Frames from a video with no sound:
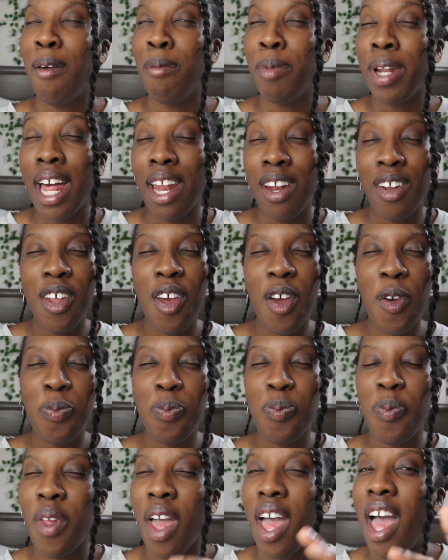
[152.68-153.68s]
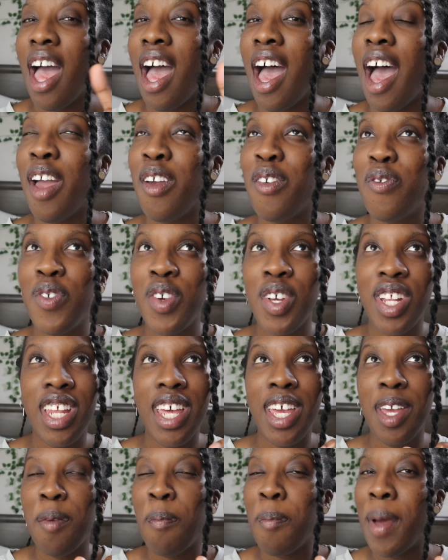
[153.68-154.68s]
But I don't know. I feel
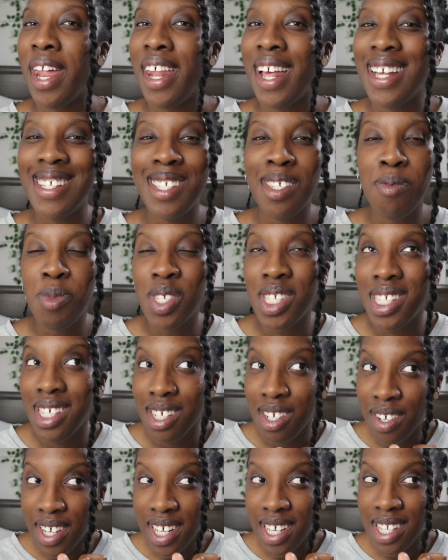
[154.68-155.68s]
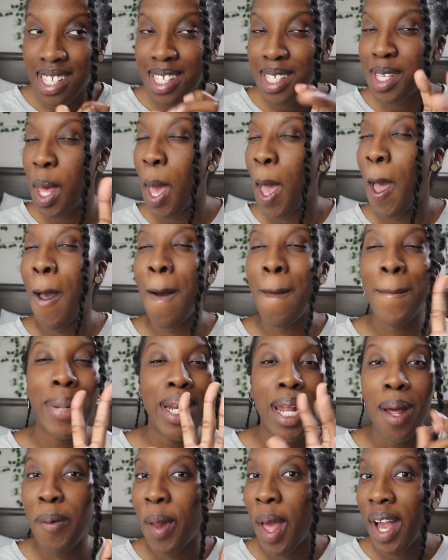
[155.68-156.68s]
like Ben has some secrets, but
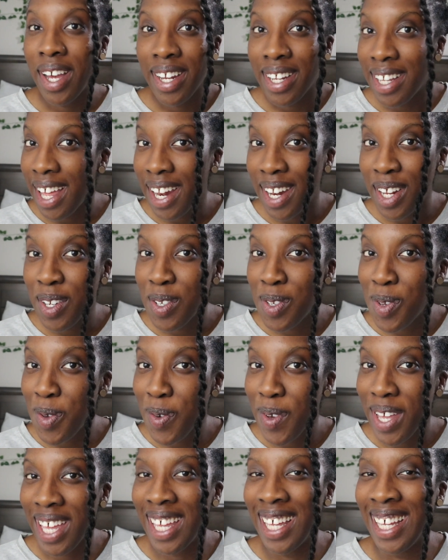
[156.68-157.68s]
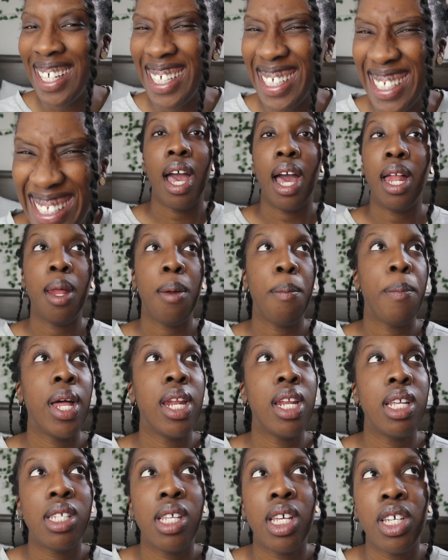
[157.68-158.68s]
I'm not gonna get into it. And then Ben
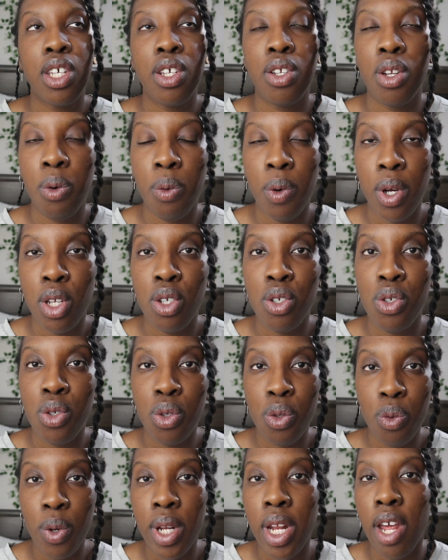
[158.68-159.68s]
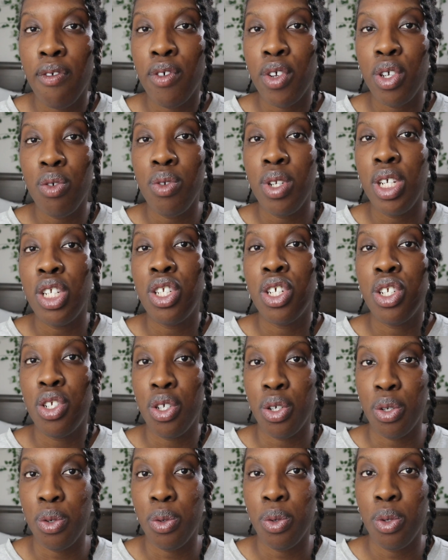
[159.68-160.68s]
is like, you know what? Do whatever you need to
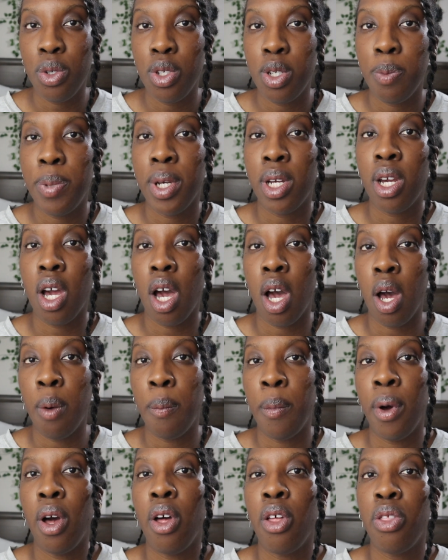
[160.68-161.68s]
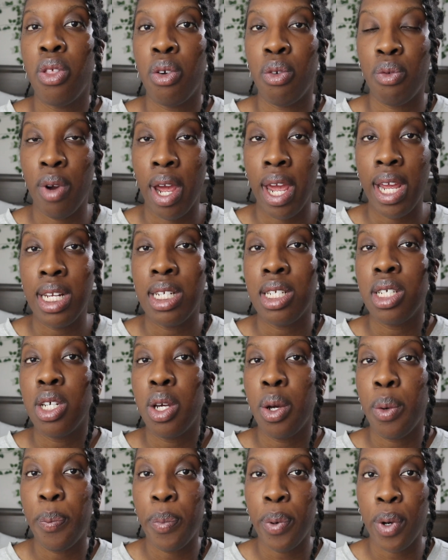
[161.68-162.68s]
do to become the right
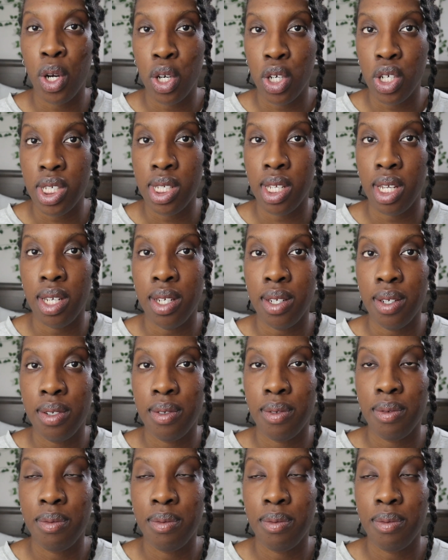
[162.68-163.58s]
person.